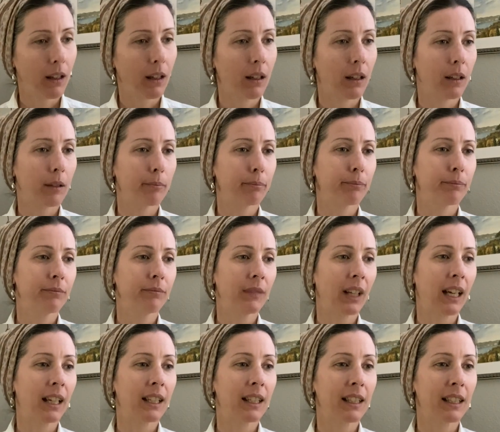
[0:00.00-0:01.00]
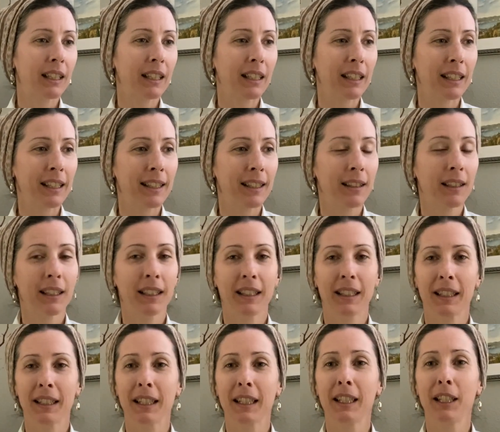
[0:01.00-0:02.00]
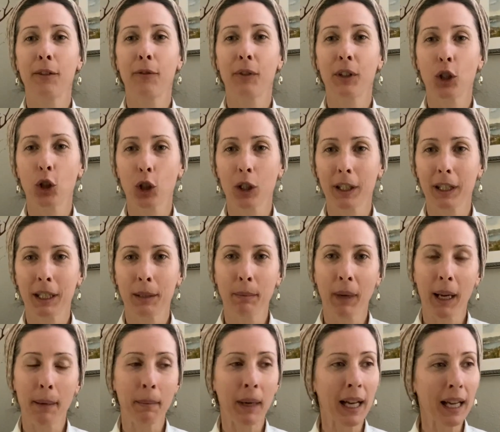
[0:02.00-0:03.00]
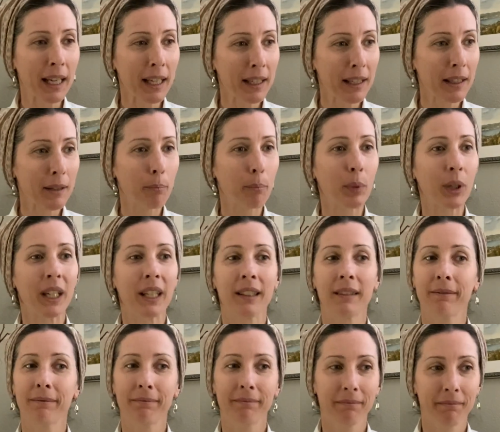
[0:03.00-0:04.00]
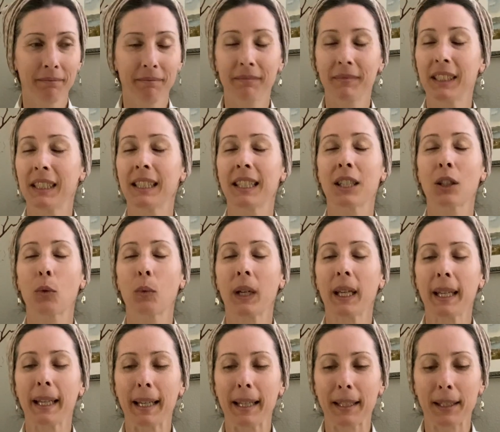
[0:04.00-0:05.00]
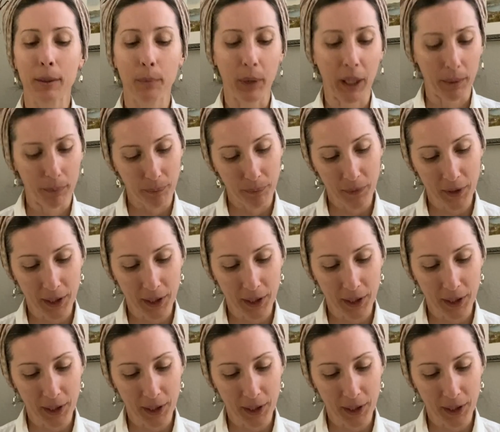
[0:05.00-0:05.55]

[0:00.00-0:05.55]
Um, uh, it is it is inefficient in my mind, but it's the way it has to be.